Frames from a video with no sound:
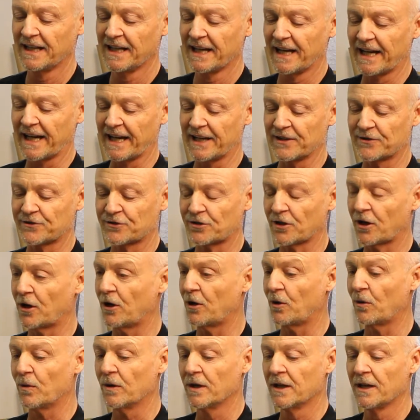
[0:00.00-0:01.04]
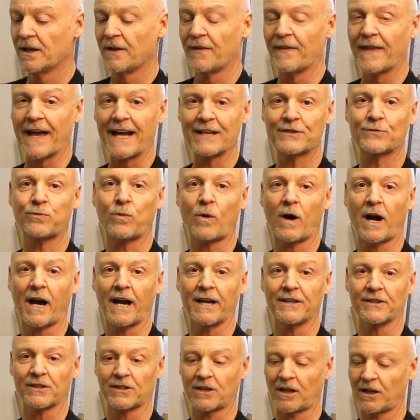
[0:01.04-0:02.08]
And so that's
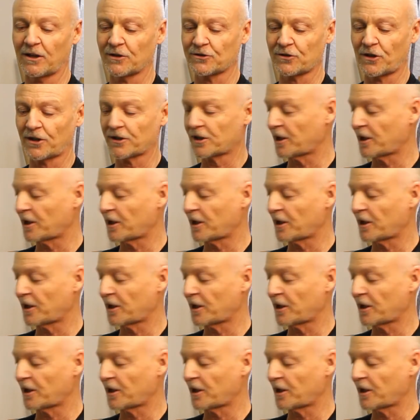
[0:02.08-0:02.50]
why the colors aren't